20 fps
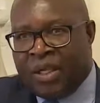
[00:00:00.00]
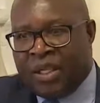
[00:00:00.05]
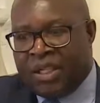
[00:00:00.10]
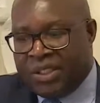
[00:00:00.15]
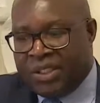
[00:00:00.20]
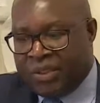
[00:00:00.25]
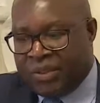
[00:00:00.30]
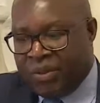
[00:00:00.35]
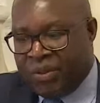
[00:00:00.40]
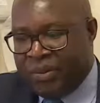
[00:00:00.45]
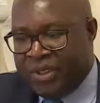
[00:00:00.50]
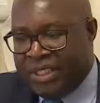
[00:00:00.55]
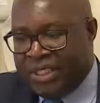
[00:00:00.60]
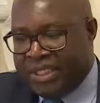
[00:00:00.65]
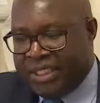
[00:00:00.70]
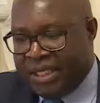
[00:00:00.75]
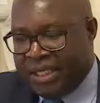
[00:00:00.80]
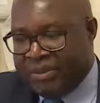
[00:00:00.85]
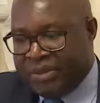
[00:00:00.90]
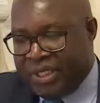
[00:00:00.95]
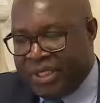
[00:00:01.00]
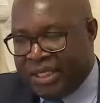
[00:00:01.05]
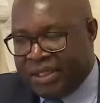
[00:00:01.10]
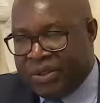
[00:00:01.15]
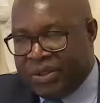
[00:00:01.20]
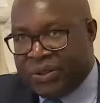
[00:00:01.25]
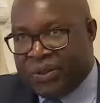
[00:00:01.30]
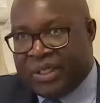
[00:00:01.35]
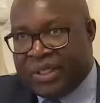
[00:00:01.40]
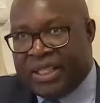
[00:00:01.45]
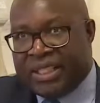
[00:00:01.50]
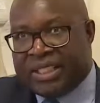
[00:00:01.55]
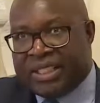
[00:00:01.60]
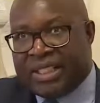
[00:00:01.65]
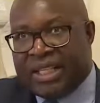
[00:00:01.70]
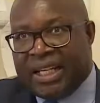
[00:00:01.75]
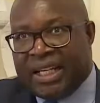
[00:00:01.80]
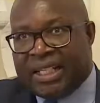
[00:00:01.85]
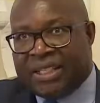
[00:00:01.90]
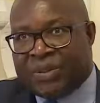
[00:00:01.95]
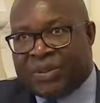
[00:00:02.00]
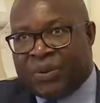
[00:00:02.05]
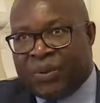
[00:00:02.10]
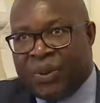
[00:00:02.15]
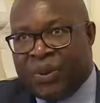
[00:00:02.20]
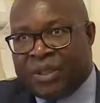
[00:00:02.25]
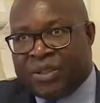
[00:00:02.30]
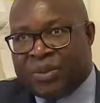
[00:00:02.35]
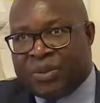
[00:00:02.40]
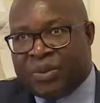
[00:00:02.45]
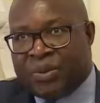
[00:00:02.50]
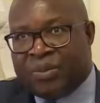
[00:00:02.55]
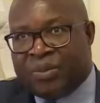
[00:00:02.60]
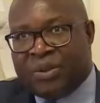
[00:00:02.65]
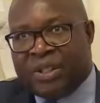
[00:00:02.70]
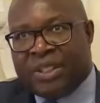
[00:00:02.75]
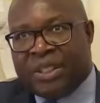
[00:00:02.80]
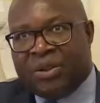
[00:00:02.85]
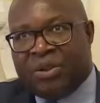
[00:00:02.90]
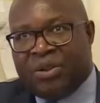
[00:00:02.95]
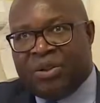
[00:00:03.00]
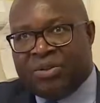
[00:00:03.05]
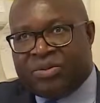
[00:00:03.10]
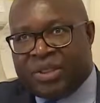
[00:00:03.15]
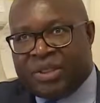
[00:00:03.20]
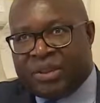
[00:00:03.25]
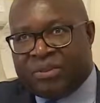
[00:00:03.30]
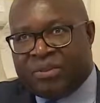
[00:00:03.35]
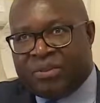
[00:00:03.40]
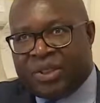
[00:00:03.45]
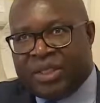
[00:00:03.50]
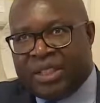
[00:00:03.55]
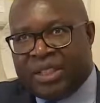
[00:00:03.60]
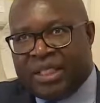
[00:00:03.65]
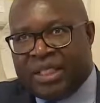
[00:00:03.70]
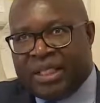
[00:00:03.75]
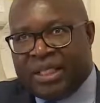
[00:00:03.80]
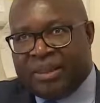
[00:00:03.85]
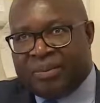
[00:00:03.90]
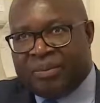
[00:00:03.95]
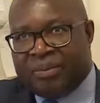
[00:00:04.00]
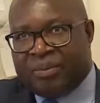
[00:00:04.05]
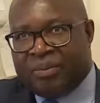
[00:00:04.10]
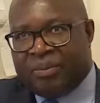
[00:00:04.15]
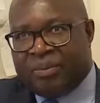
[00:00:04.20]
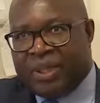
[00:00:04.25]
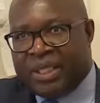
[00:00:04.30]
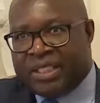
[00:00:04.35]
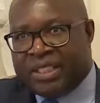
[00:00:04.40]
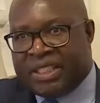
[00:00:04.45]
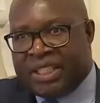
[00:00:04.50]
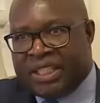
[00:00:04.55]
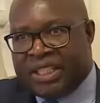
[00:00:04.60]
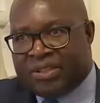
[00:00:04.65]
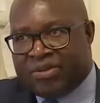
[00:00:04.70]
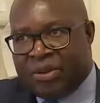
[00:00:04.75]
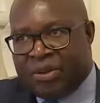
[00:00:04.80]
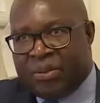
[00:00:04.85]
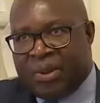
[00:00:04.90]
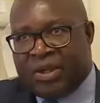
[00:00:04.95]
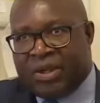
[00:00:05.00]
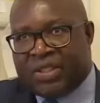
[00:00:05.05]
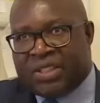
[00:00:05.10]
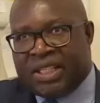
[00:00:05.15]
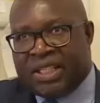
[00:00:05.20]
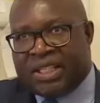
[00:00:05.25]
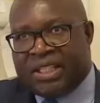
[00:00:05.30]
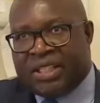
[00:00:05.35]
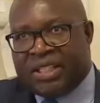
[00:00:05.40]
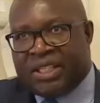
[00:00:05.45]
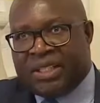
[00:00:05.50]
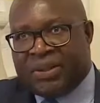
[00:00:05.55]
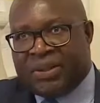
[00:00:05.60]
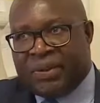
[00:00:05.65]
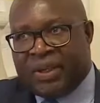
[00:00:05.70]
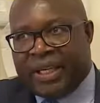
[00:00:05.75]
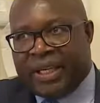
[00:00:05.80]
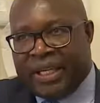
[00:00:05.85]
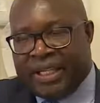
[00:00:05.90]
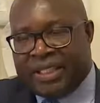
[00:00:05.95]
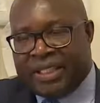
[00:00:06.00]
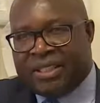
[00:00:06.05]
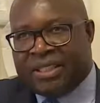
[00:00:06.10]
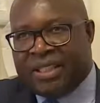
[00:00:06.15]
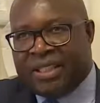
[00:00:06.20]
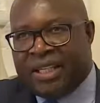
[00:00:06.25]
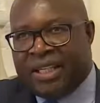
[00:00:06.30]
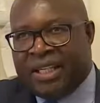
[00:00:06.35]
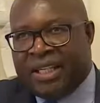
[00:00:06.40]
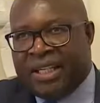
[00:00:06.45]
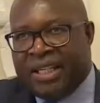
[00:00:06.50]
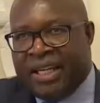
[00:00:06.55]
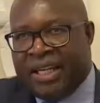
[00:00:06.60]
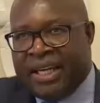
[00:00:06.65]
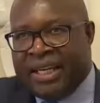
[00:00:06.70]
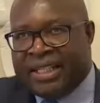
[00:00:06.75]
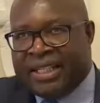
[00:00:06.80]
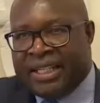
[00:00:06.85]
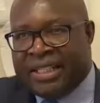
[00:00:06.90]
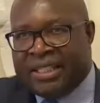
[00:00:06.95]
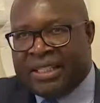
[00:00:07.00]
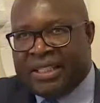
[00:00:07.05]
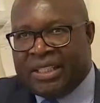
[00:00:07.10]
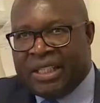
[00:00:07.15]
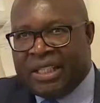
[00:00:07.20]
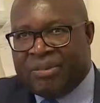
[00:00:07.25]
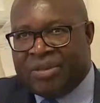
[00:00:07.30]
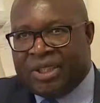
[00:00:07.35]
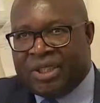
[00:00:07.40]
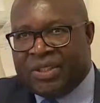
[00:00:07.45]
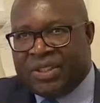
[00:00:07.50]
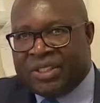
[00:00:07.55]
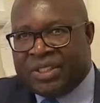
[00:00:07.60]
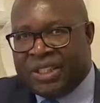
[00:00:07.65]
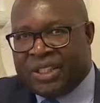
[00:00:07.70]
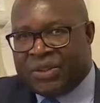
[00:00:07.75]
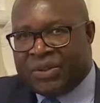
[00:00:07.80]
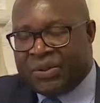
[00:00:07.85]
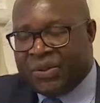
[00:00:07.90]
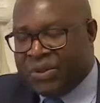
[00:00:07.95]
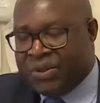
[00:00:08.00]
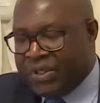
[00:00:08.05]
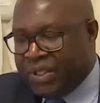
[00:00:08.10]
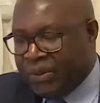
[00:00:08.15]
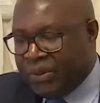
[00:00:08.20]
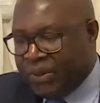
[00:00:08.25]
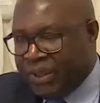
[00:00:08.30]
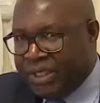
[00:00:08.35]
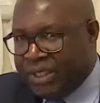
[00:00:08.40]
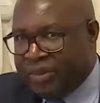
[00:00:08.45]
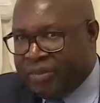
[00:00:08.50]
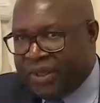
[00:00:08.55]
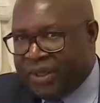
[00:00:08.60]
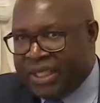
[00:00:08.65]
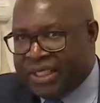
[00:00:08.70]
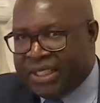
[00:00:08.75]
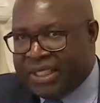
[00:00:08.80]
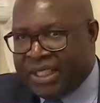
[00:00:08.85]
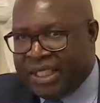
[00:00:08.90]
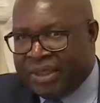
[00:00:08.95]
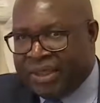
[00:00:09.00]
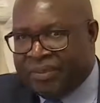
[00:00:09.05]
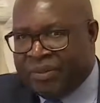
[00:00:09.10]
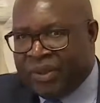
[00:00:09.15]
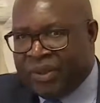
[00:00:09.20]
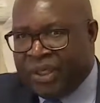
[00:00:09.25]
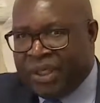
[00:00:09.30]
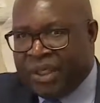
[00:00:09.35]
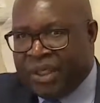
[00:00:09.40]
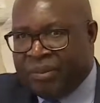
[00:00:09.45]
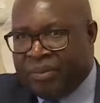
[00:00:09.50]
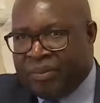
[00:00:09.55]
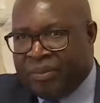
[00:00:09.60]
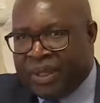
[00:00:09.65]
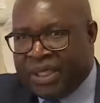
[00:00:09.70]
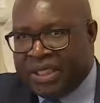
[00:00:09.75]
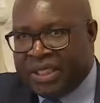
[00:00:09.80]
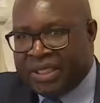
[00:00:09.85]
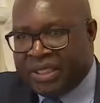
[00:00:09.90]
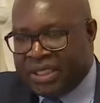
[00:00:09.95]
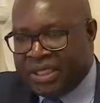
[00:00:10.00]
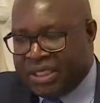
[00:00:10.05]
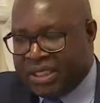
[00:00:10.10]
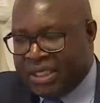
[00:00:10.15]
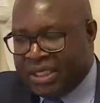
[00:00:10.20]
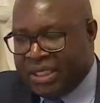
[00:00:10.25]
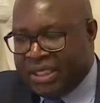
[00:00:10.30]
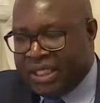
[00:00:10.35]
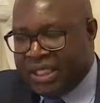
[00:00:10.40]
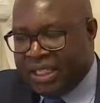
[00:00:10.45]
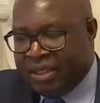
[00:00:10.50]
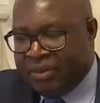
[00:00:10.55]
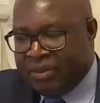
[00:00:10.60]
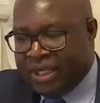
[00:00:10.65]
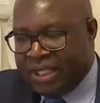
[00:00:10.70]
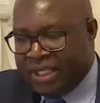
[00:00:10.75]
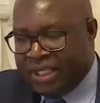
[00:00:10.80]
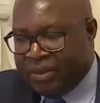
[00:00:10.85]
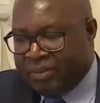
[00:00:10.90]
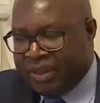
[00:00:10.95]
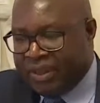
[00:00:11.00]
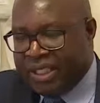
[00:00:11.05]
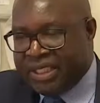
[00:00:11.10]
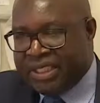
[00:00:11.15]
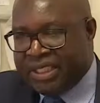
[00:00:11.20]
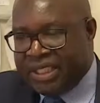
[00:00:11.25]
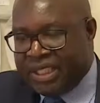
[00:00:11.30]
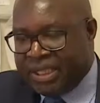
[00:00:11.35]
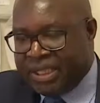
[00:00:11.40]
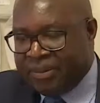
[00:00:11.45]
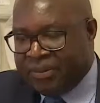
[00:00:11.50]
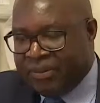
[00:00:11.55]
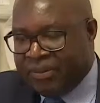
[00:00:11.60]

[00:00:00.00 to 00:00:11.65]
So many times I do get clients who wants to bring over their partners from outside the UK. And under the immigration rules, the word partner means an unmarried partner,